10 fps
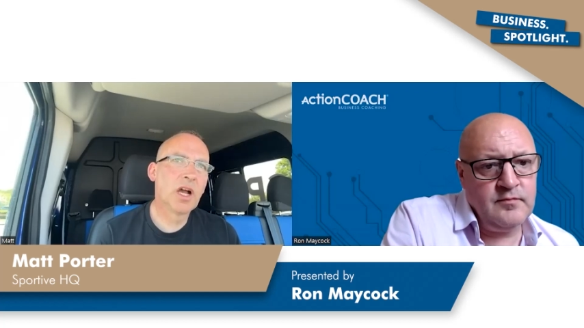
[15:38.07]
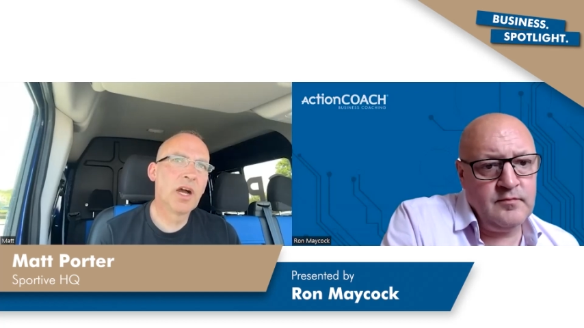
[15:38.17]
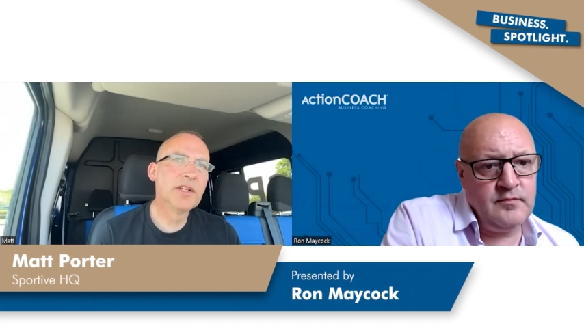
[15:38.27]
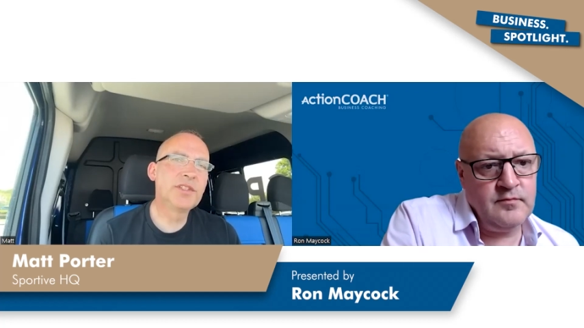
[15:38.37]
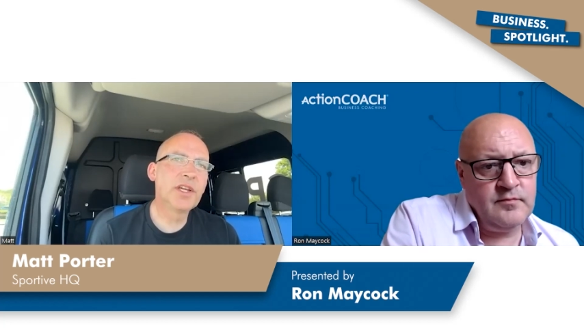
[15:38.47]

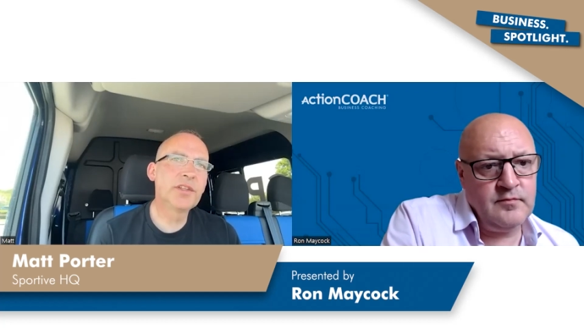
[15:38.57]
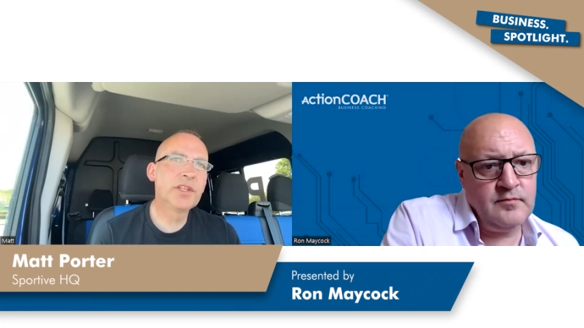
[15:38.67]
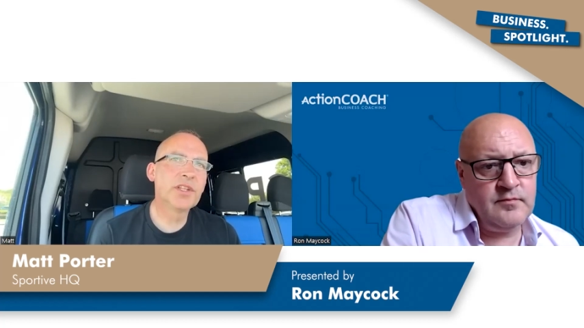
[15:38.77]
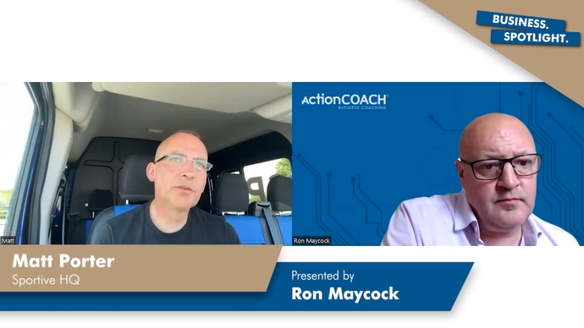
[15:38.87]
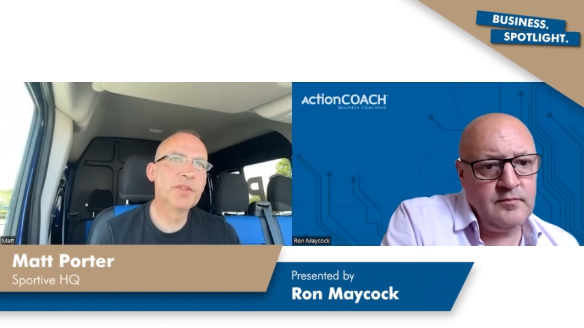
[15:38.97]
Speaker 1: idea
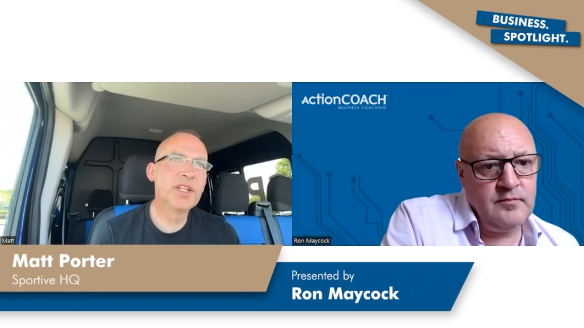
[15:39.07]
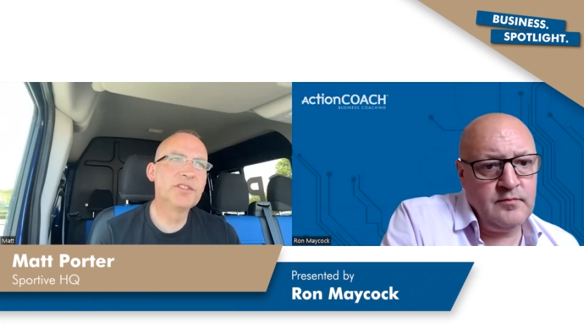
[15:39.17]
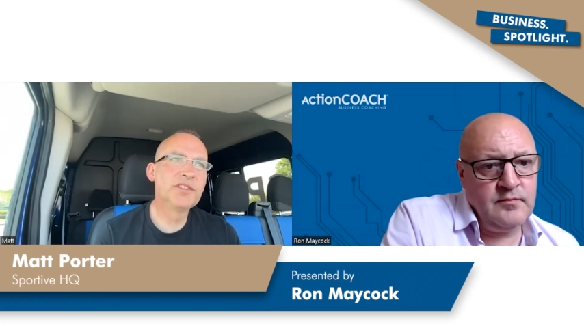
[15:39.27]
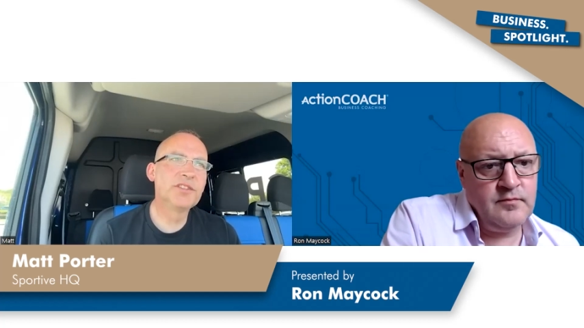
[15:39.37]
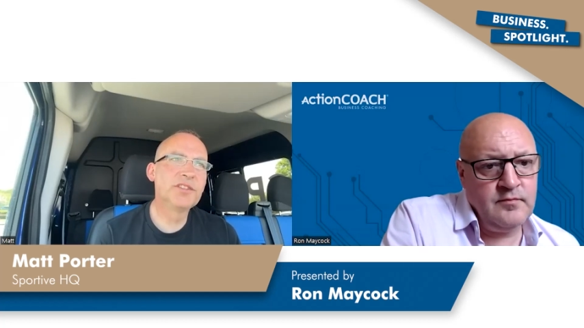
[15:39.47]
that you don't
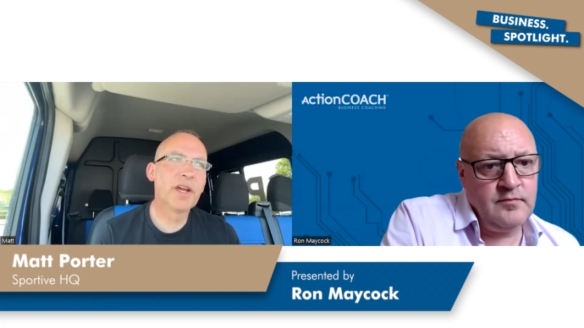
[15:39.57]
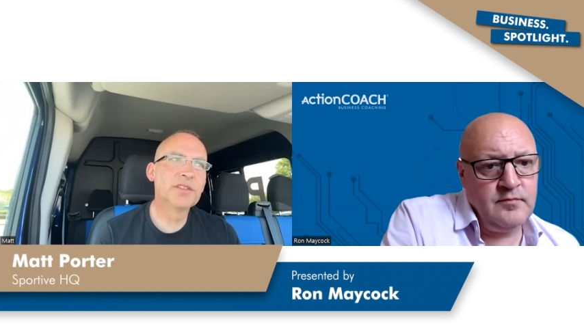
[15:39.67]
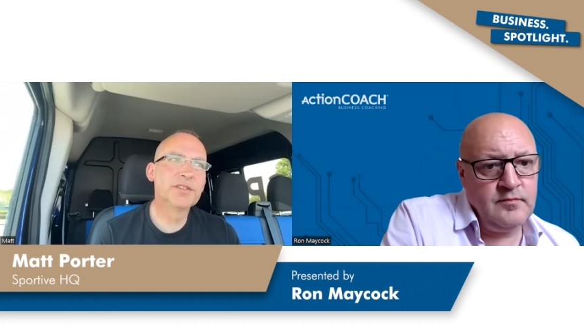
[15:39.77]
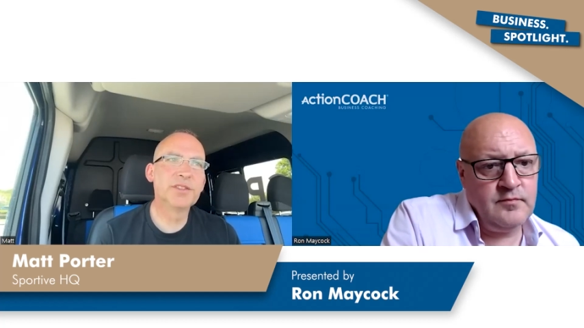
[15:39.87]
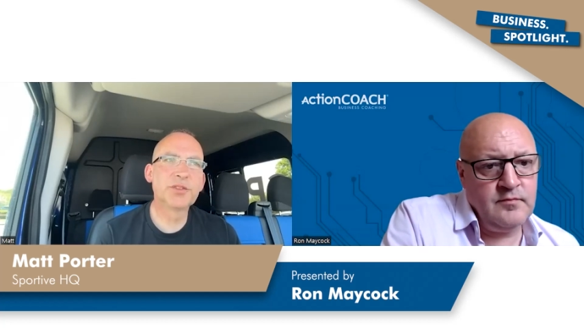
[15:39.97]
need to do
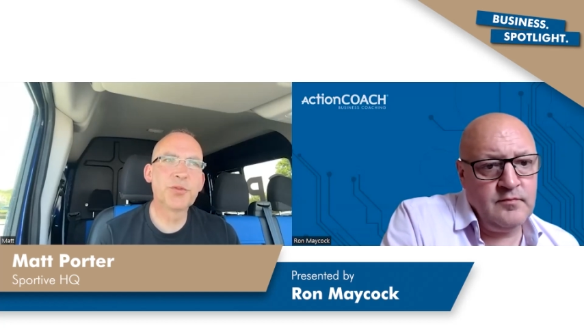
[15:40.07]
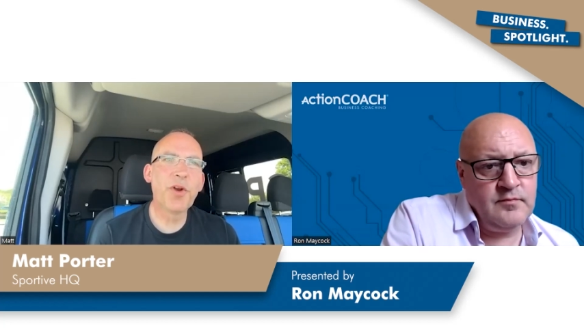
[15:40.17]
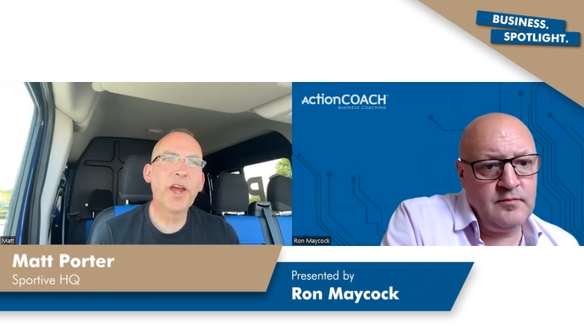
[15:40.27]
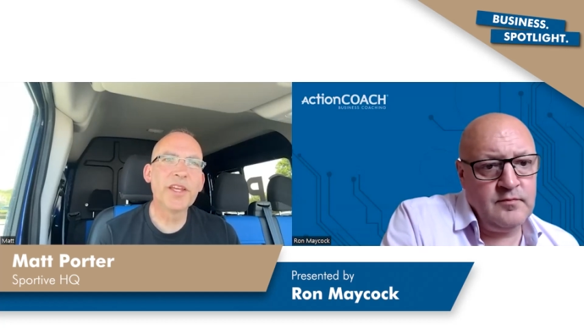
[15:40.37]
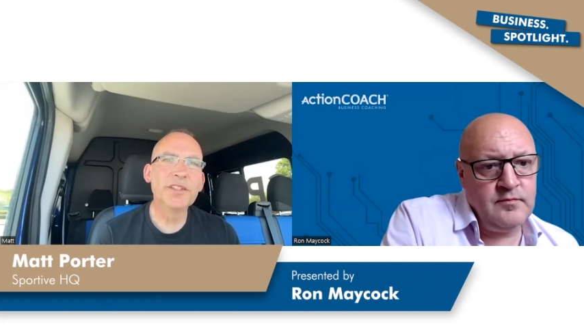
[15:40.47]
events is
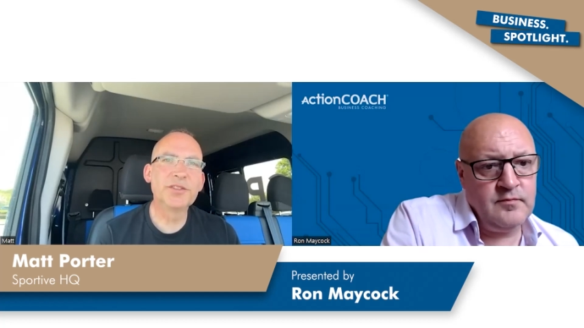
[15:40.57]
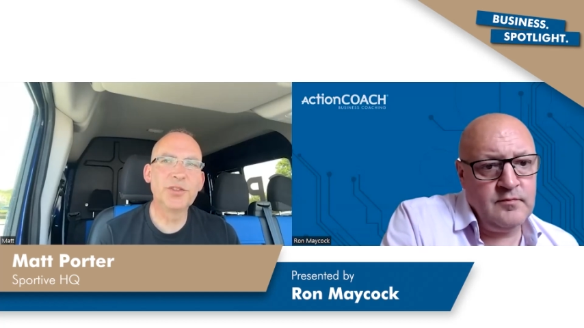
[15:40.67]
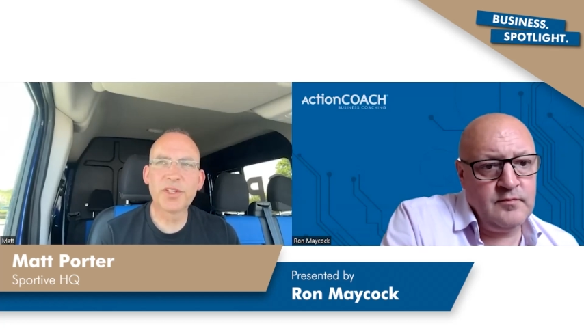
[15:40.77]
great.